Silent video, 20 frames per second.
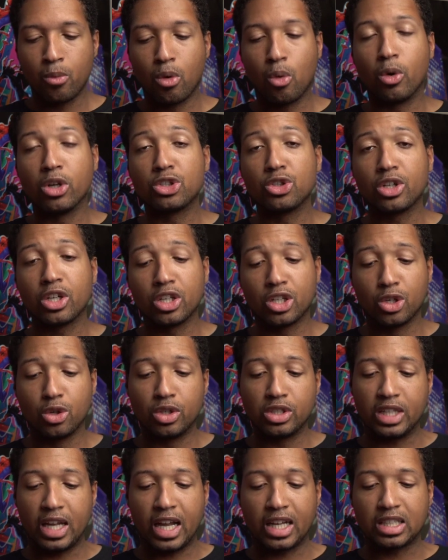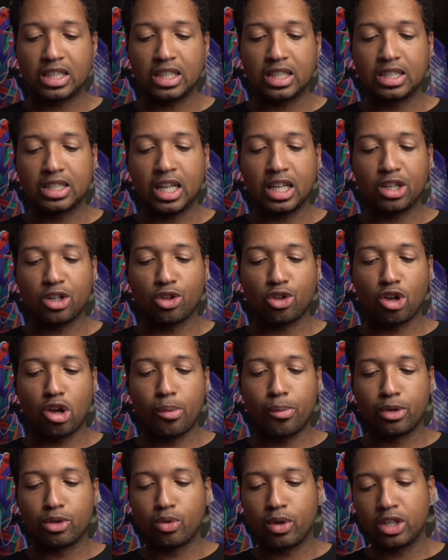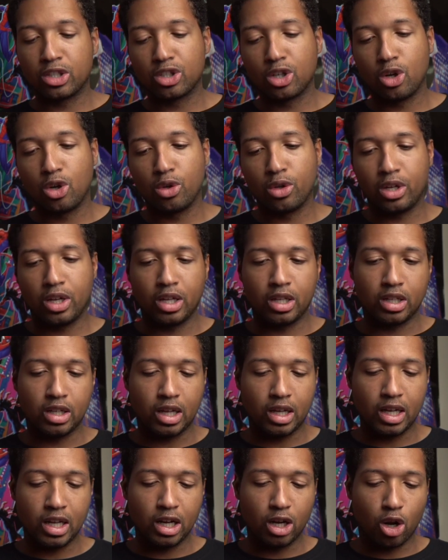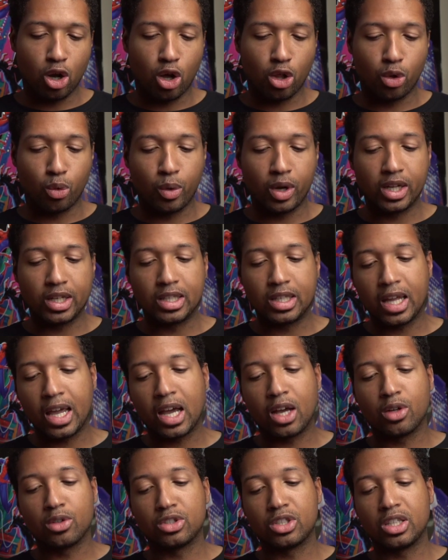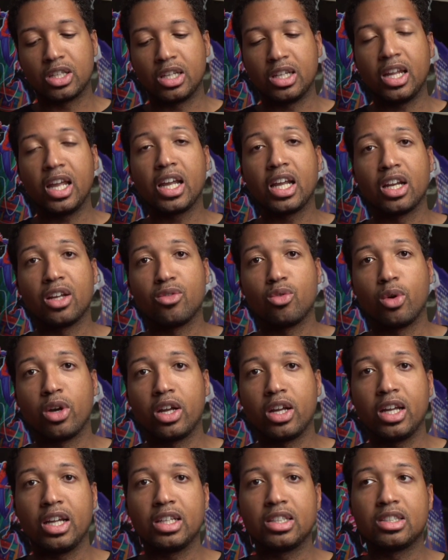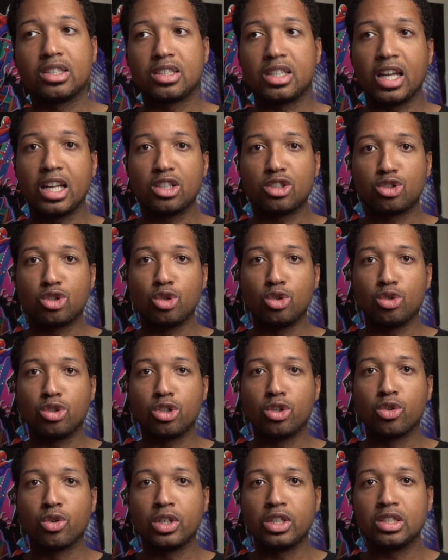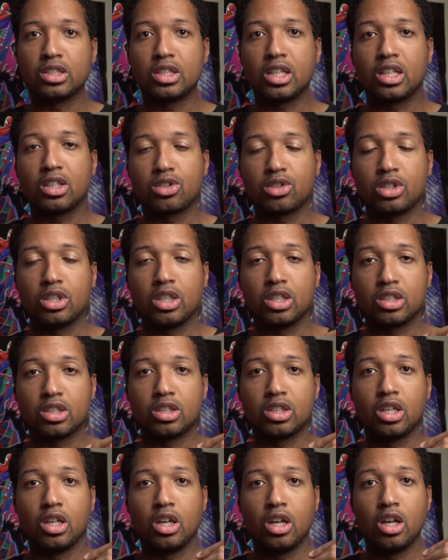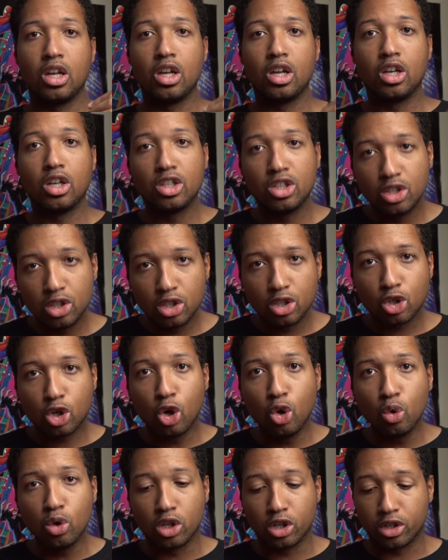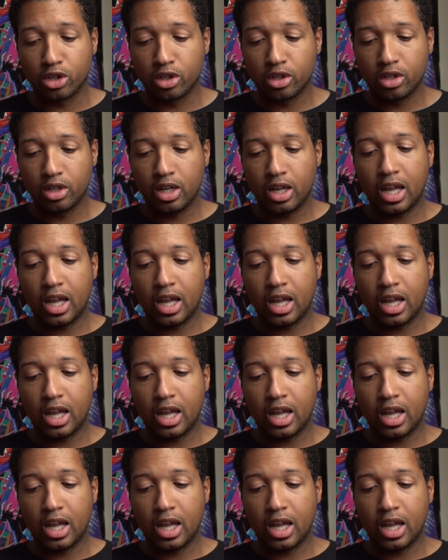Well, what you can do is actually take your thermal threshold and hit it all the way down to the negative, where it stays 2 degrees Celsius cooler.